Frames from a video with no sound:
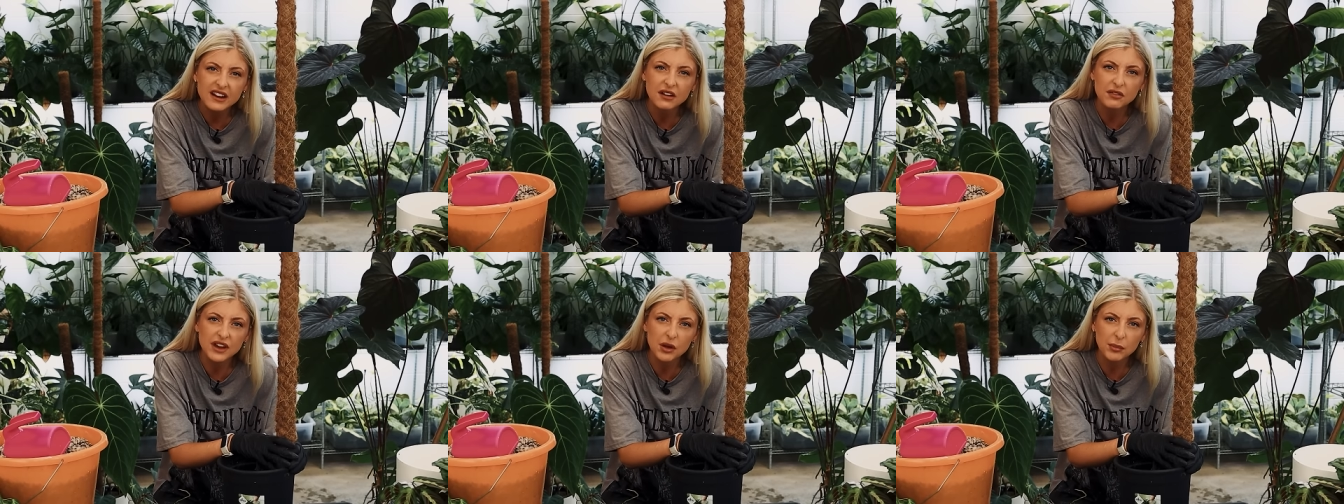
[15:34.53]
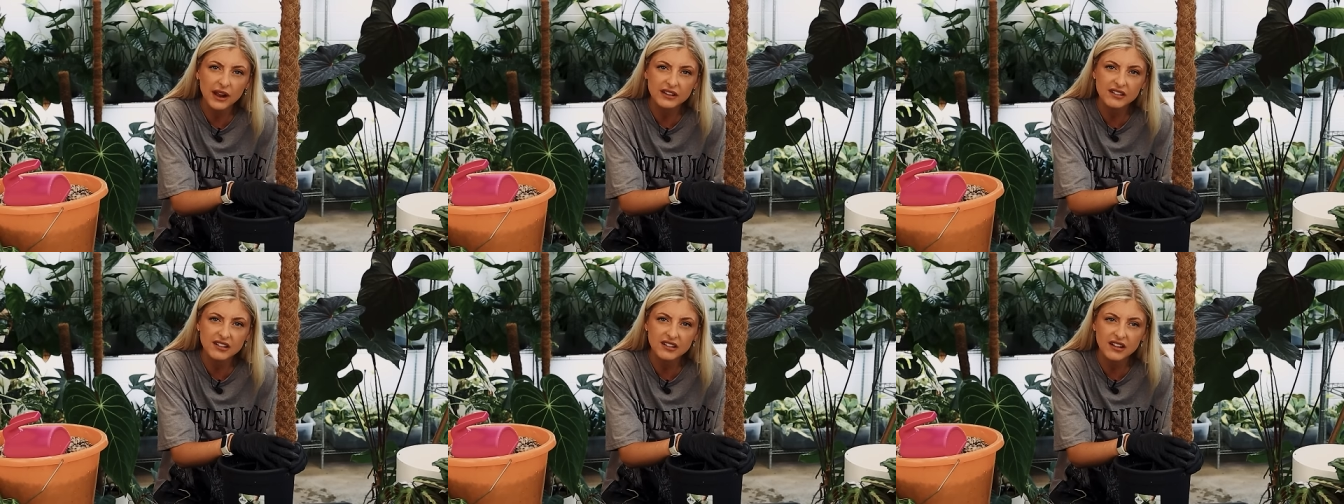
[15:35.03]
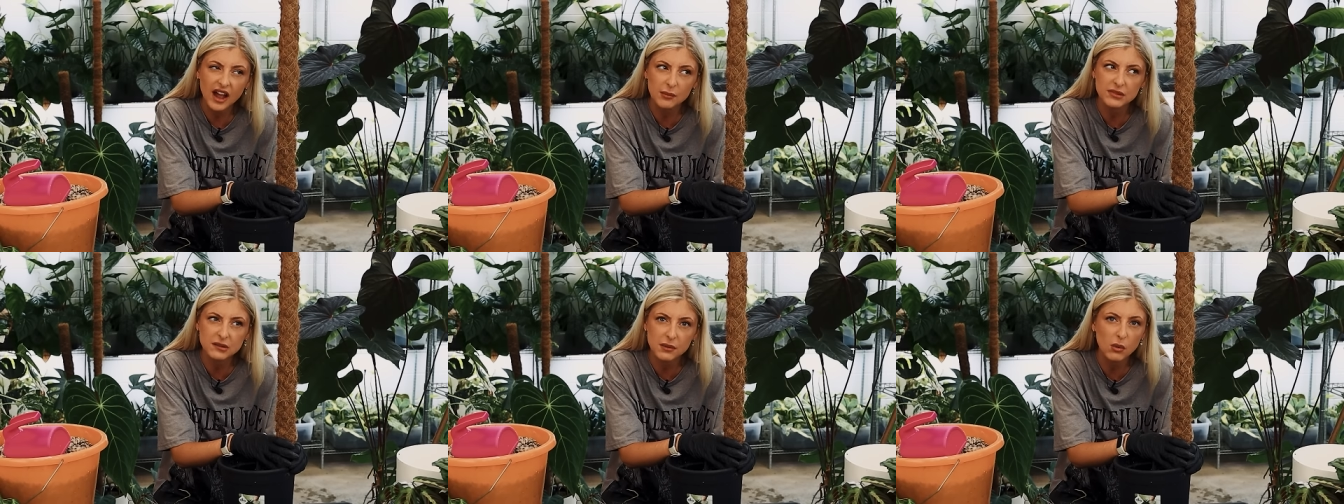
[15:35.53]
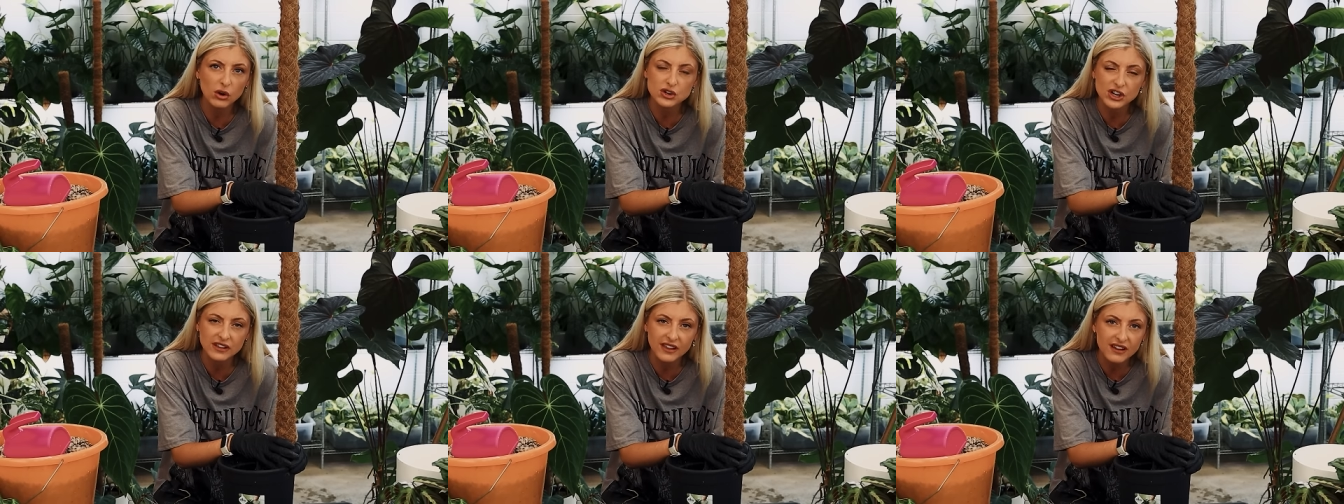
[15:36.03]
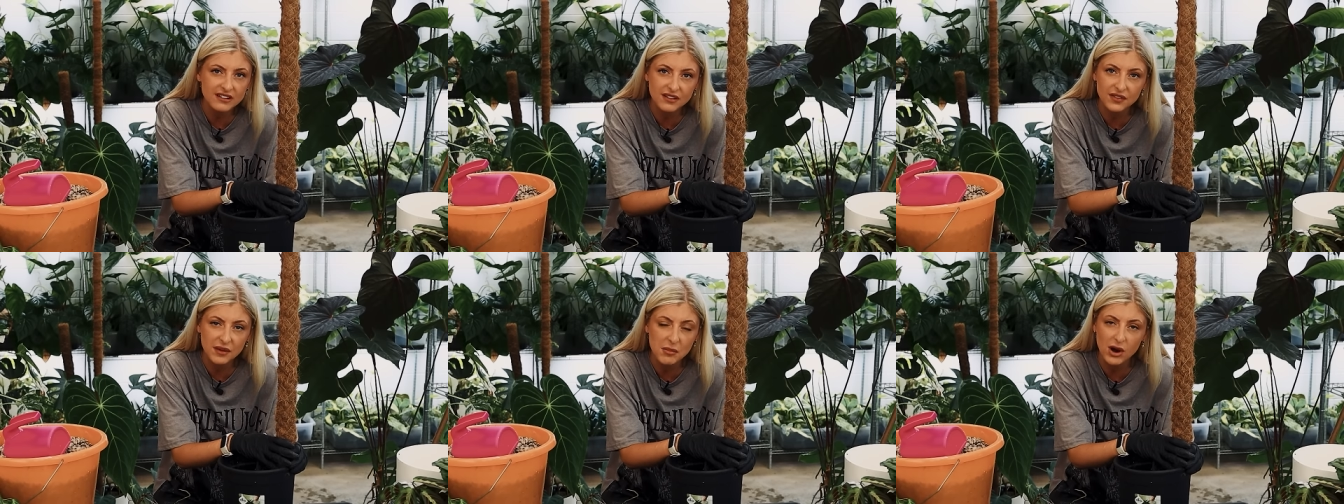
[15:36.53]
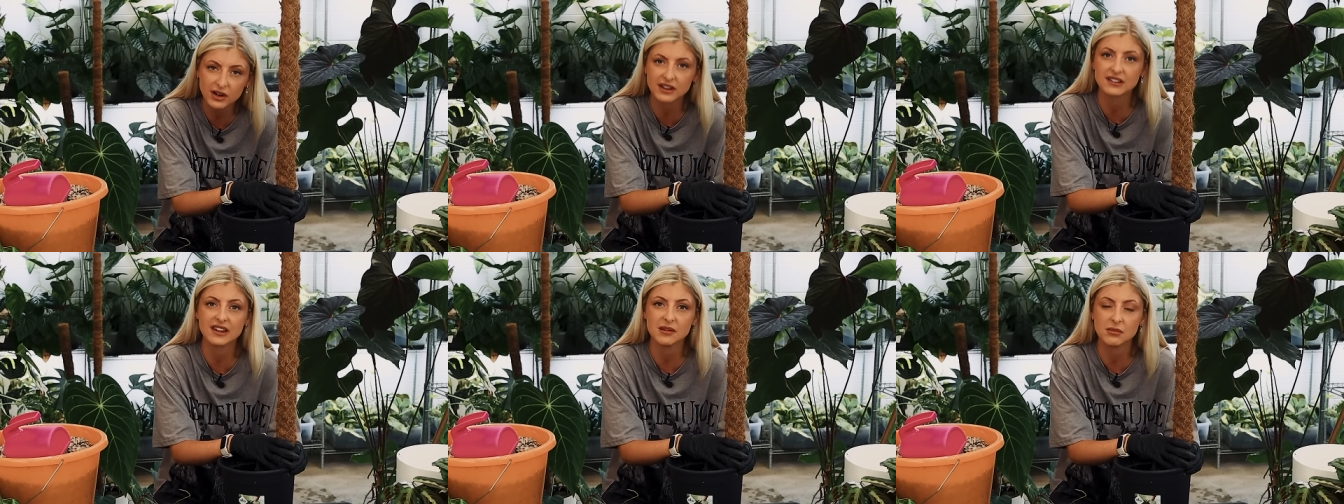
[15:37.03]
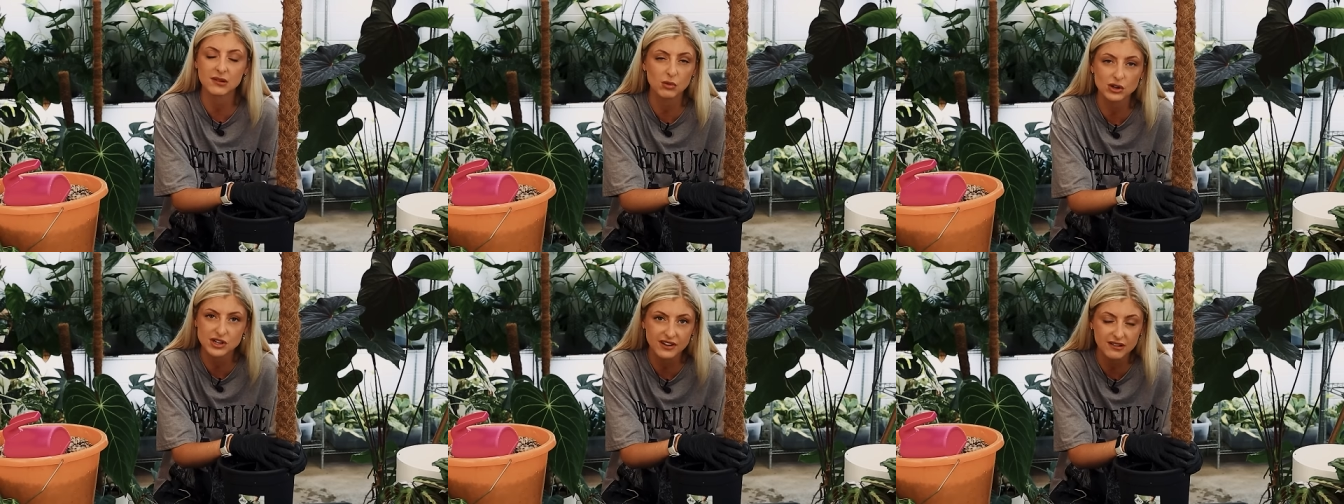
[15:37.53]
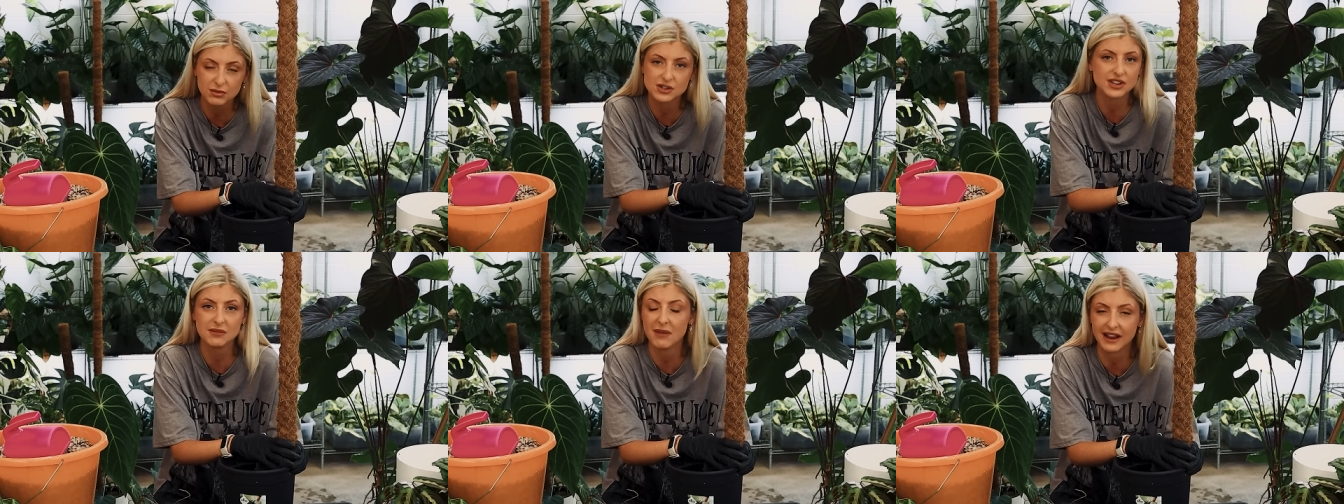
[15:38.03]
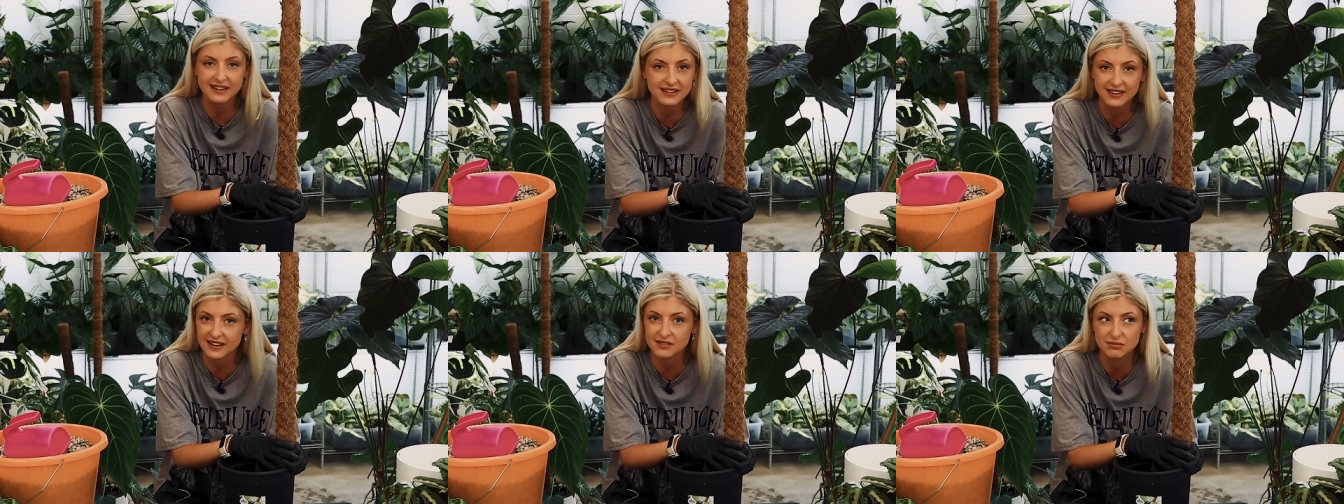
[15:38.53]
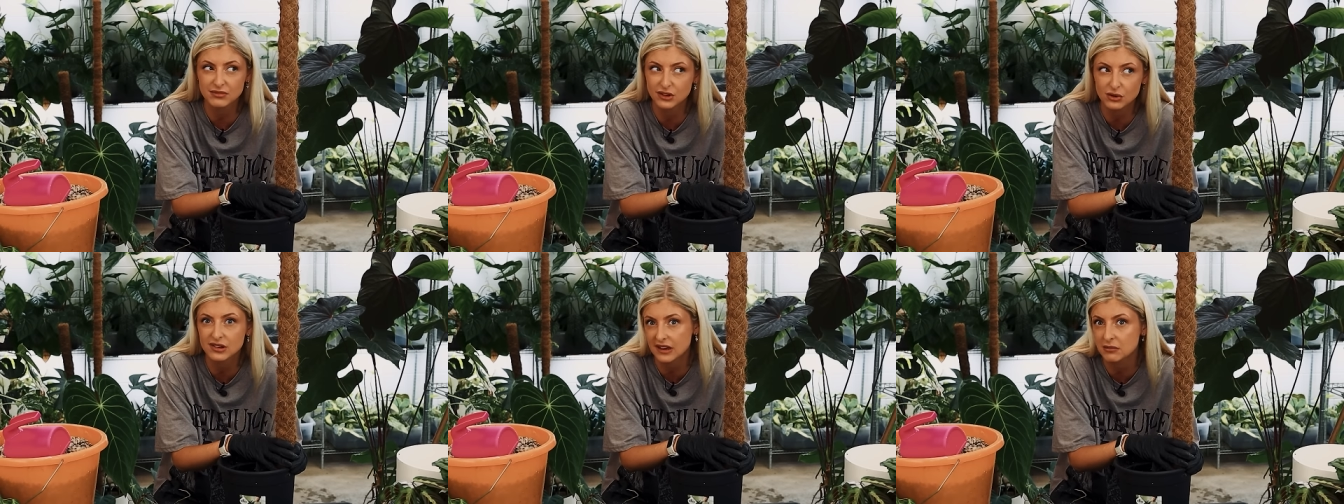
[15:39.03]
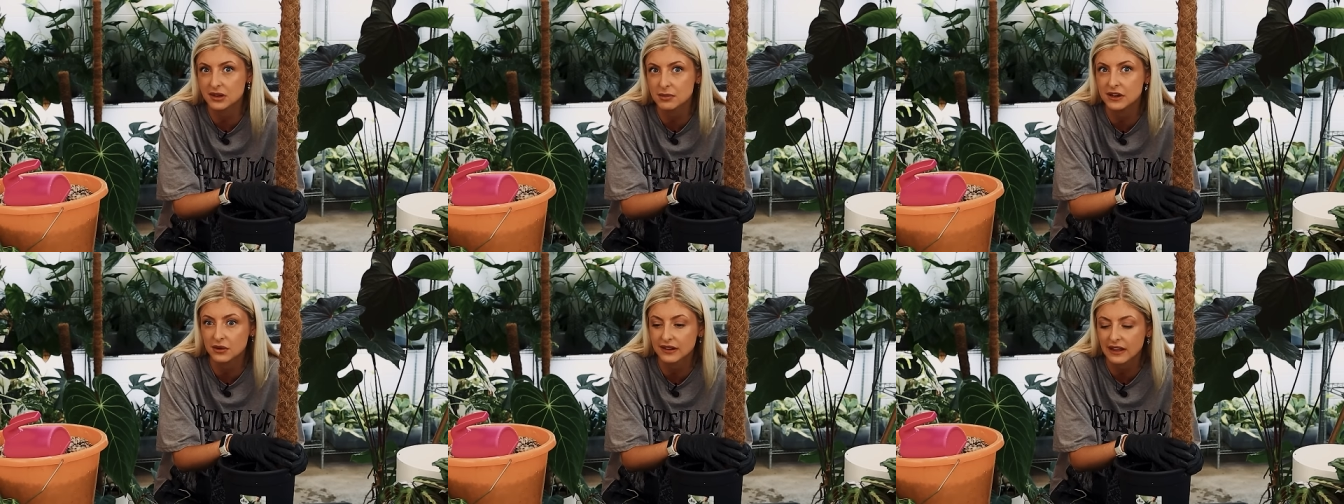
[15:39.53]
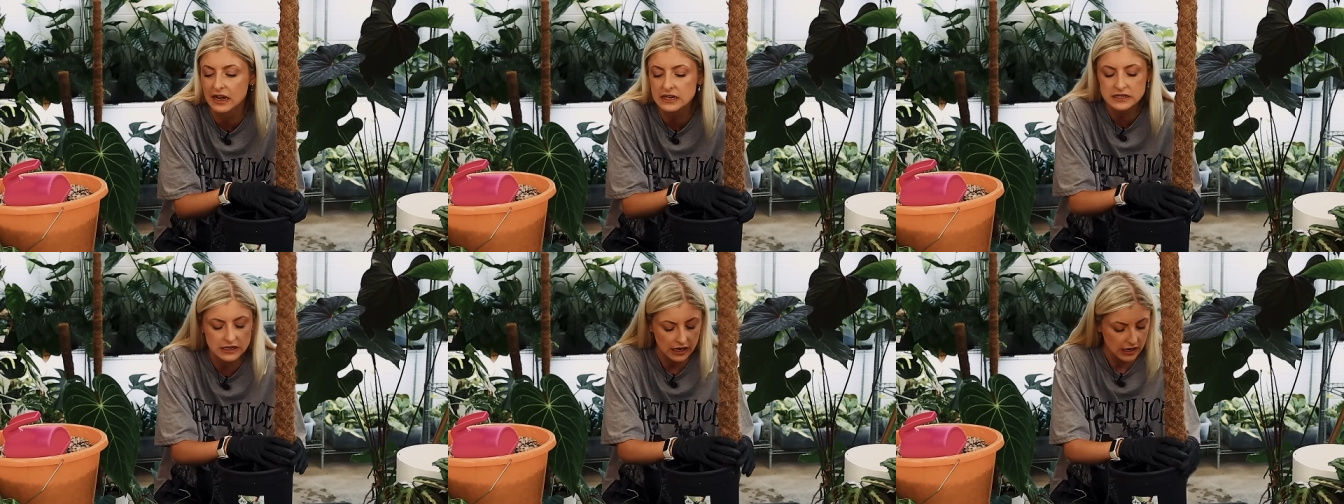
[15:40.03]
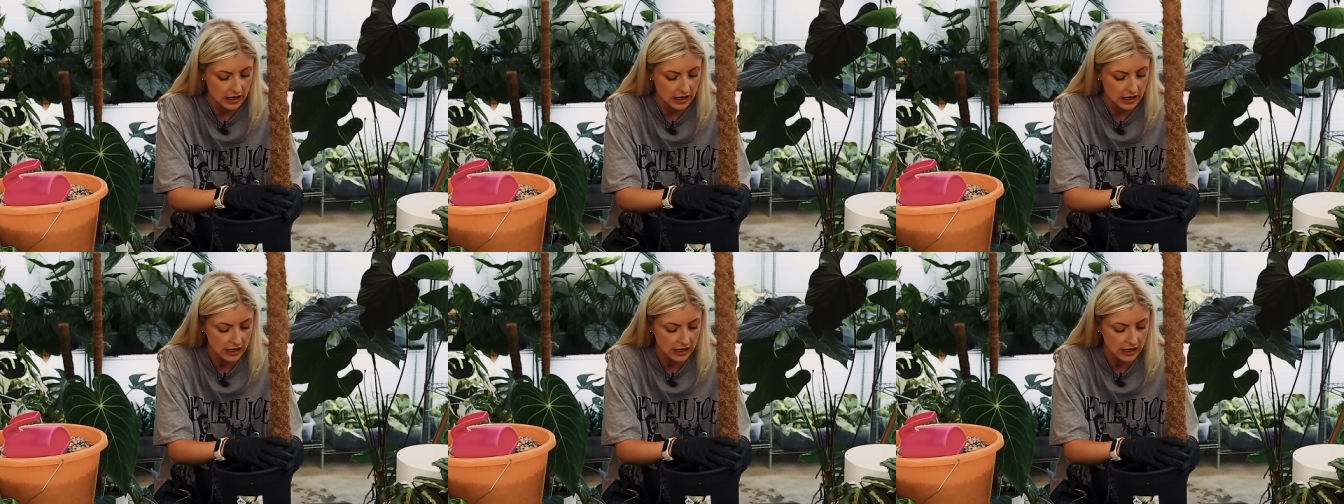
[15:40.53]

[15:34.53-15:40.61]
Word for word: and if Neoplants happens to be watching this, if their marketing team is watching this, which they might, they do seem to be doing that,